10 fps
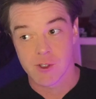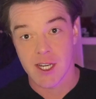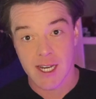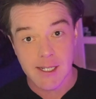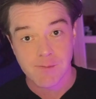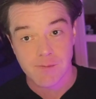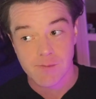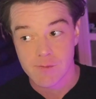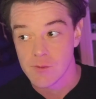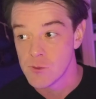Okay?
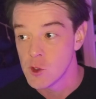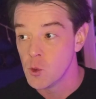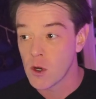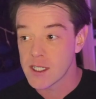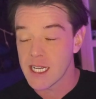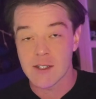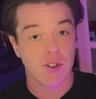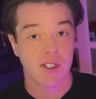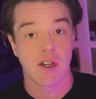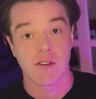You want a
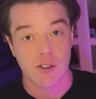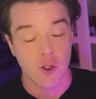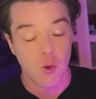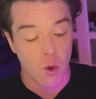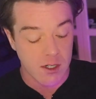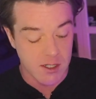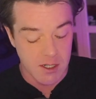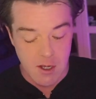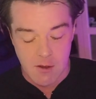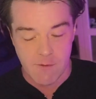result. You want,
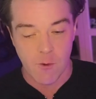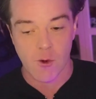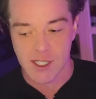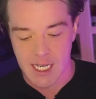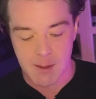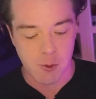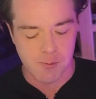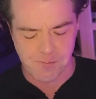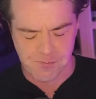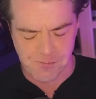for example,